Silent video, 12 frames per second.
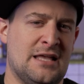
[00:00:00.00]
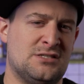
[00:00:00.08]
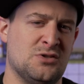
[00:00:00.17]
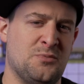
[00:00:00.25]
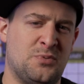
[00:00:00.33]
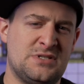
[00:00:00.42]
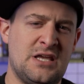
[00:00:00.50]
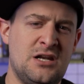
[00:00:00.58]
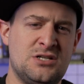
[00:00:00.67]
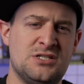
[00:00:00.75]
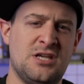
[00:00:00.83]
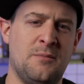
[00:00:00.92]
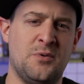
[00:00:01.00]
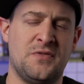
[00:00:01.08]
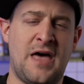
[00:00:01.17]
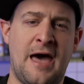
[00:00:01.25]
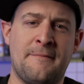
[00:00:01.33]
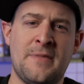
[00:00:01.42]
And so the percentages help
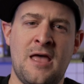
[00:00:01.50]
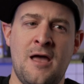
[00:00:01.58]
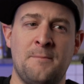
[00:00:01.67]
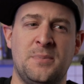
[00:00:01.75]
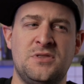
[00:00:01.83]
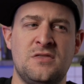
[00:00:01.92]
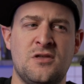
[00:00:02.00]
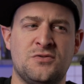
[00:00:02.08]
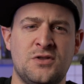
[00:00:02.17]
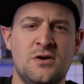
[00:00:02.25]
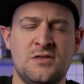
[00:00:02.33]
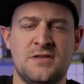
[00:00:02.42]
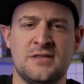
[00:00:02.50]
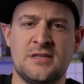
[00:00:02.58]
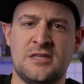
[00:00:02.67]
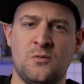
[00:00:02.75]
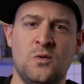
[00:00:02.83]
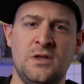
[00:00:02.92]
with that. But then the third thing
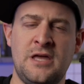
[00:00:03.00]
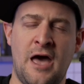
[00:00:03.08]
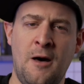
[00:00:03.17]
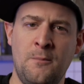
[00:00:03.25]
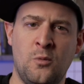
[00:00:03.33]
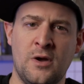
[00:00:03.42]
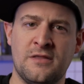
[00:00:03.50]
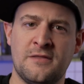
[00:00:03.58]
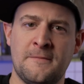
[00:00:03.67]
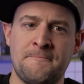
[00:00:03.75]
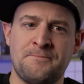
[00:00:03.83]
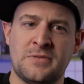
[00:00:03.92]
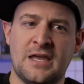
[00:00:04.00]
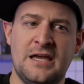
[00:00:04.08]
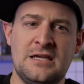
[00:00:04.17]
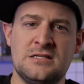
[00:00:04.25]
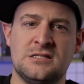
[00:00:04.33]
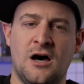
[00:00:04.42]
that they really help with
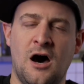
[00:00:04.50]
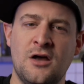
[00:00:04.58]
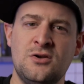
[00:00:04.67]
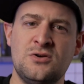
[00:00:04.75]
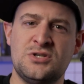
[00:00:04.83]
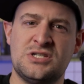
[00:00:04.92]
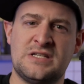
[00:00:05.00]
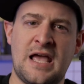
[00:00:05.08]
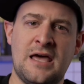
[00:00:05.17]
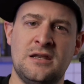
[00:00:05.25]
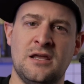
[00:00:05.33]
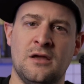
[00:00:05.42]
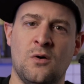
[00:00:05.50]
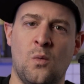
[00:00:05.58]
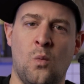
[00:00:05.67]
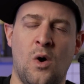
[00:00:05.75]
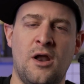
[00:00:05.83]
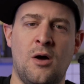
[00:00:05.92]
is understanding
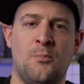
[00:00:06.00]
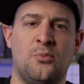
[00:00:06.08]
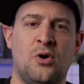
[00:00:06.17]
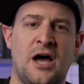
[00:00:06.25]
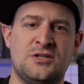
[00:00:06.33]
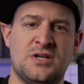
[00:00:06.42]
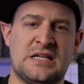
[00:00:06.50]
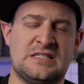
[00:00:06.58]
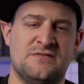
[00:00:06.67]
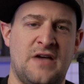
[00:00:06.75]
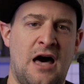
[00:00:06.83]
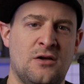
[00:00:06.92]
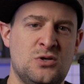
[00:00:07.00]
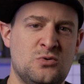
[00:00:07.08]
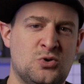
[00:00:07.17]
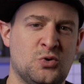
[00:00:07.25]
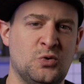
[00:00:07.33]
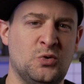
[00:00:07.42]
what a project's
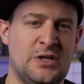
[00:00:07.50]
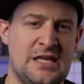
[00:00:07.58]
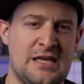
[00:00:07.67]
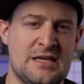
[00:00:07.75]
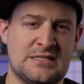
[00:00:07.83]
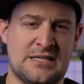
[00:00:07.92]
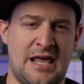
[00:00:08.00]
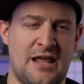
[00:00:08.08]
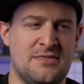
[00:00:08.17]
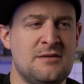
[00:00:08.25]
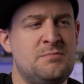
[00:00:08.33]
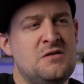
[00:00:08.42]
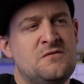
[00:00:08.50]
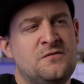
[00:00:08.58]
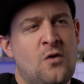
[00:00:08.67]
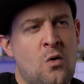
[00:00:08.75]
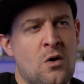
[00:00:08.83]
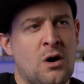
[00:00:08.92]
value truly is. And I think
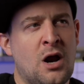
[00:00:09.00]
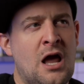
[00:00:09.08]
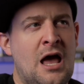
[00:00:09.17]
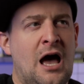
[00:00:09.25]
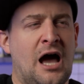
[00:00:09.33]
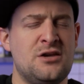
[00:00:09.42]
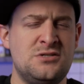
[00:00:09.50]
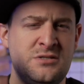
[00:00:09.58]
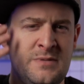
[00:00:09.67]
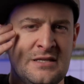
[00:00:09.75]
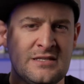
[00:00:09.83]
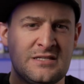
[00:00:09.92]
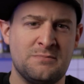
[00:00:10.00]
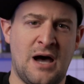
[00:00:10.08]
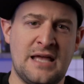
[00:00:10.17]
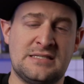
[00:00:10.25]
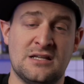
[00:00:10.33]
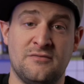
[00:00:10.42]
before I used to be in this
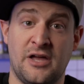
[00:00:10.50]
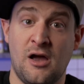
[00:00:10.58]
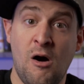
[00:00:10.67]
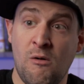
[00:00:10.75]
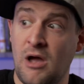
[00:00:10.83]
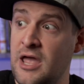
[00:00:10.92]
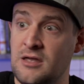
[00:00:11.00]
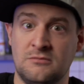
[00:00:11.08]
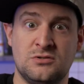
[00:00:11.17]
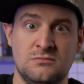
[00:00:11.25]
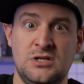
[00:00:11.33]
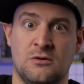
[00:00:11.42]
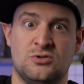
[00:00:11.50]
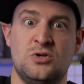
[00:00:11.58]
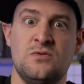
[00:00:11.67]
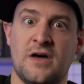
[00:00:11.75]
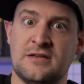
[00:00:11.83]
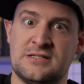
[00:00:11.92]
mindset of like, oh, hey, you know,
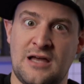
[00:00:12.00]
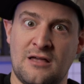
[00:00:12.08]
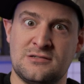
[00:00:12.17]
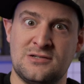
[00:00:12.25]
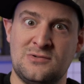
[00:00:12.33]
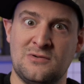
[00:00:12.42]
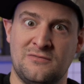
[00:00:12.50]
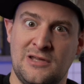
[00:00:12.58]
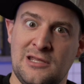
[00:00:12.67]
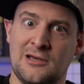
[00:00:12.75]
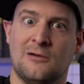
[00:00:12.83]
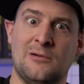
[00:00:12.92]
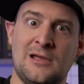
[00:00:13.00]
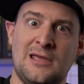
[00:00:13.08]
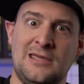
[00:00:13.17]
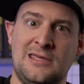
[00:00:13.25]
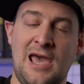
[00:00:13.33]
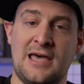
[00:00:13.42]
$2,000 to do a video.
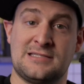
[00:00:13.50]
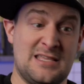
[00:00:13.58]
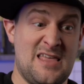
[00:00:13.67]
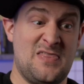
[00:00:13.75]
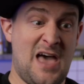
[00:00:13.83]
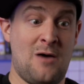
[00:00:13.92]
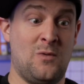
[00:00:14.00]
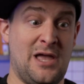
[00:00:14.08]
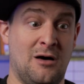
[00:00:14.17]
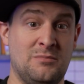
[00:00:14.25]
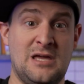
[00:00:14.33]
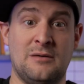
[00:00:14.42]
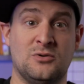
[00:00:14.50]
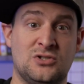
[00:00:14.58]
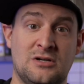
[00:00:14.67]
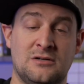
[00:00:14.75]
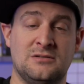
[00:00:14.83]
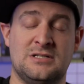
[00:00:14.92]
Yes. And then that way I'll be able
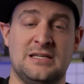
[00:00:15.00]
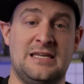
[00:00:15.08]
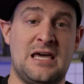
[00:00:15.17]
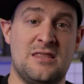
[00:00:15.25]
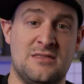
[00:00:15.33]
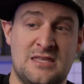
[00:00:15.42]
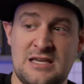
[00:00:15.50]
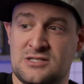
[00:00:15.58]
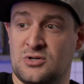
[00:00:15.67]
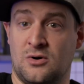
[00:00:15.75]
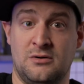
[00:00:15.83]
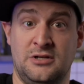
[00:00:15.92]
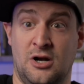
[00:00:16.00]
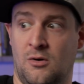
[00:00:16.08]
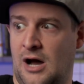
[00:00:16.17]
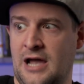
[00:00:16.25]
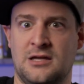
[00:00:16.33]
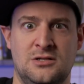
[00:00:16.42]
to, to get this, or, you
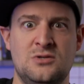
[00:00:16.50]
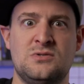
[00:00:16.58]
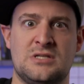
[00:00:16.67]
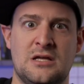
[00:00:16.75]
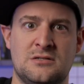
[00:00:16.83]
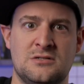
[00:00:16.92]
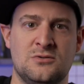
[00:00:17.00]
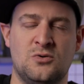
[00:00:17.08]
know, I could use that two